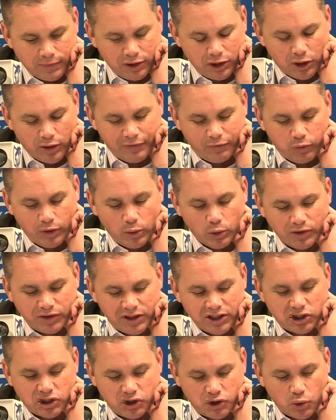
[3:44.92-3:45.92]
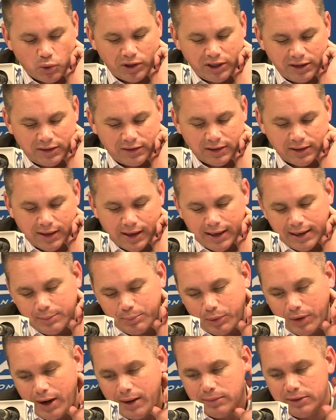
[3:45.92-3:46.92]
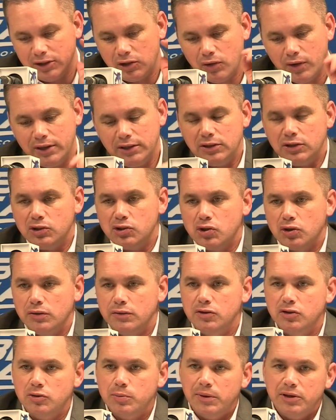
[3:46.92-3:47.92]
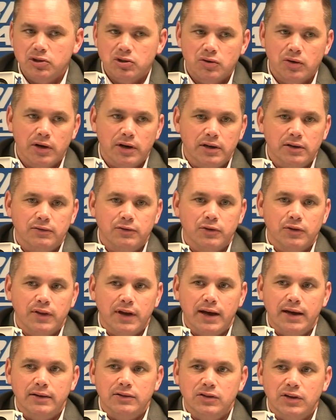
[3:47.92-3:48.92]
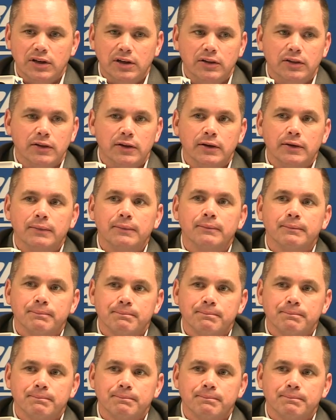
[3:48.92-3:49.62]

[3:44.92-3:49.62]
you know, if we were disjointed tonight, probably Creighton deserves as much credit for that as anything.